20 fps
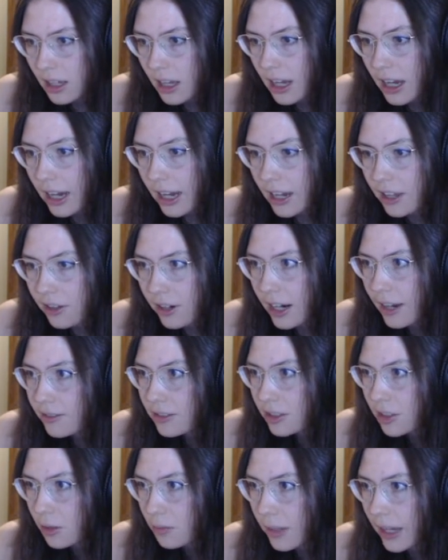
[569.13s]
either have to
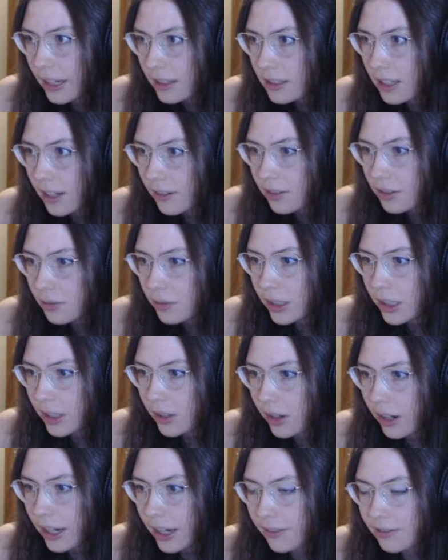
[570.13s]
go back to f3
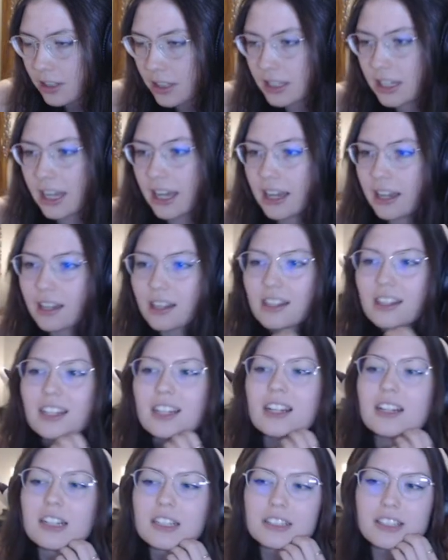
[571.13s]
or I have to take.
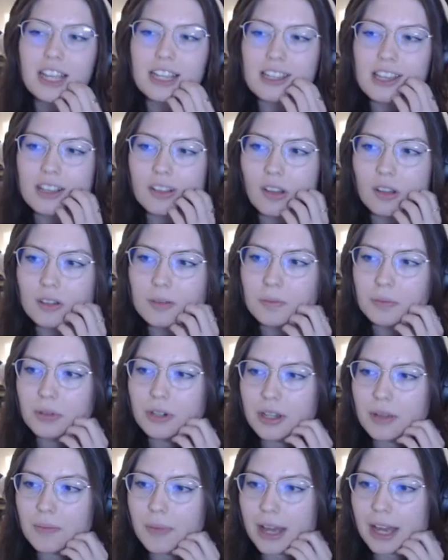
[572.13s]
Taking looked
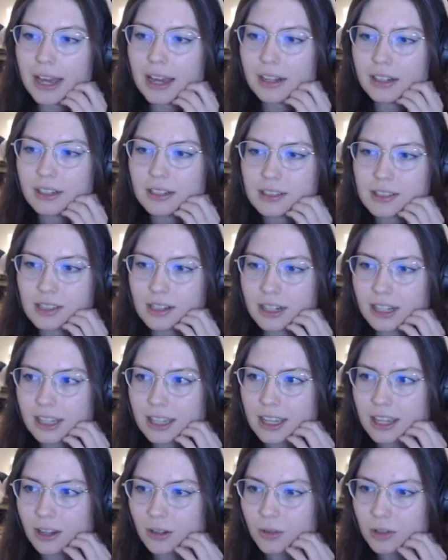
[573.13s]
pretty bad because then I
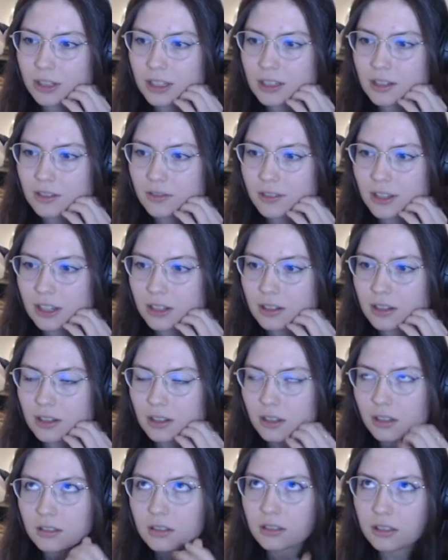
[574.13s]
can't really
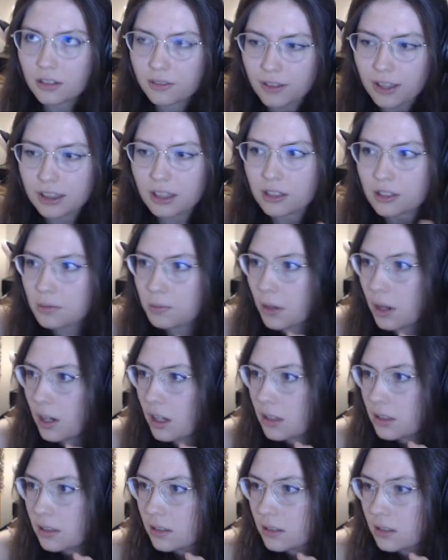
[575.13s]
defend this
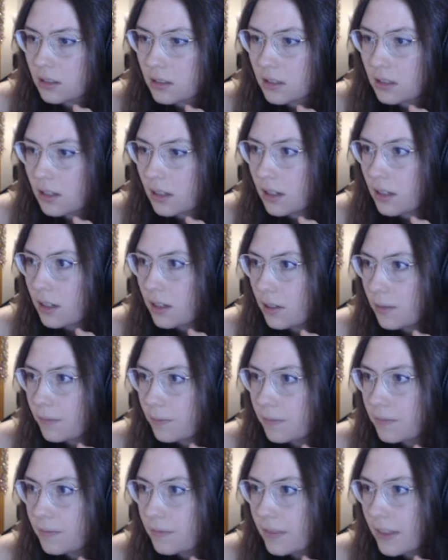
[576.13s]
pawn
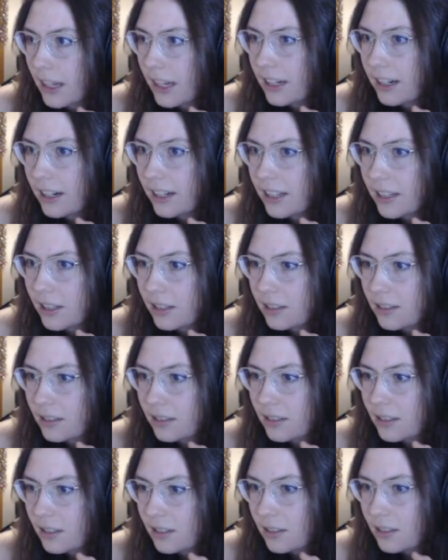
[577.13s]
in any
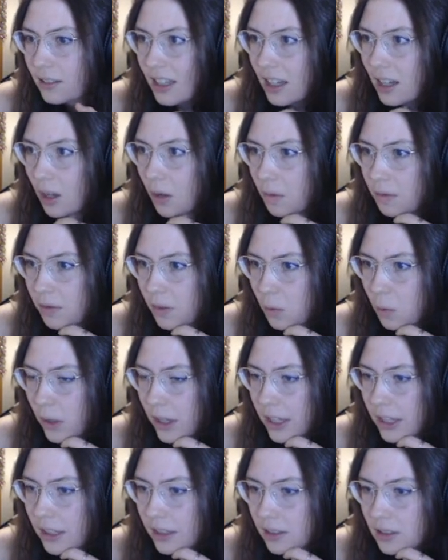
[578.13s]
helpful
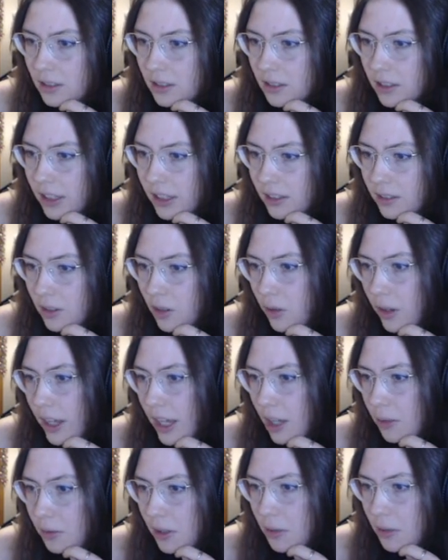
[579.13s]
way. Like, okay,
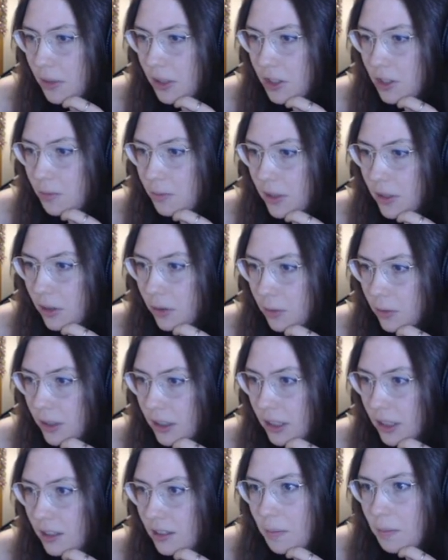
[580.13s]
I played bishop
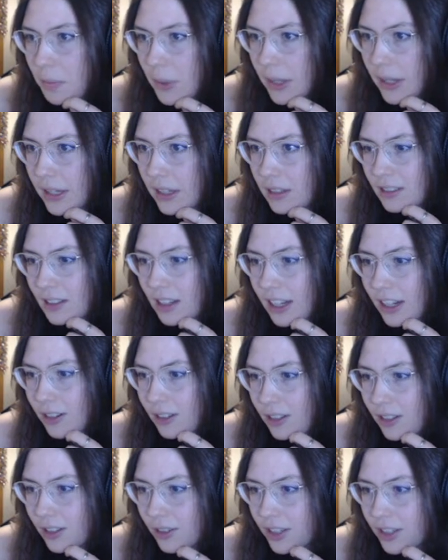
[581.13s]
b3, but I don't
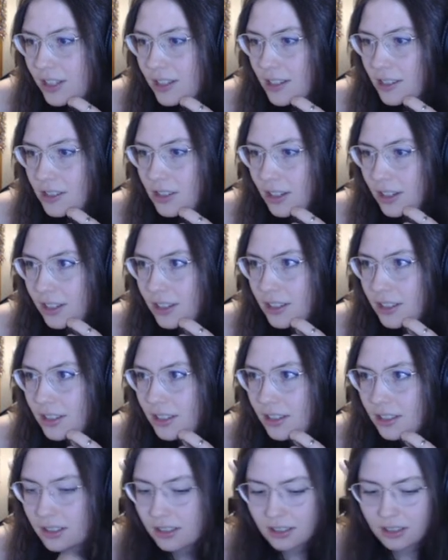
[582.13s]
know, this is
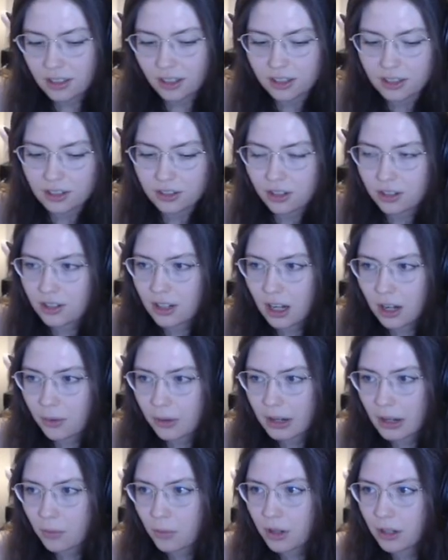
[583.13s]
just not what
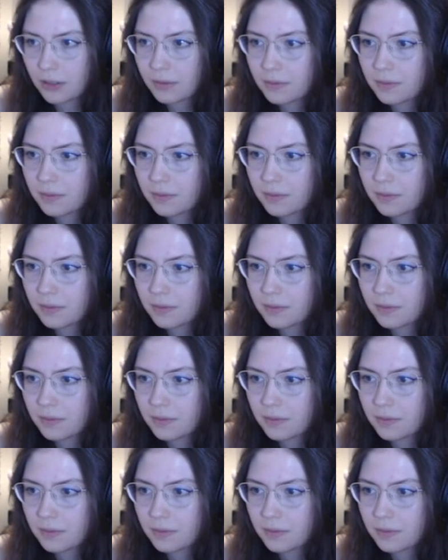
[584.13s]
I want.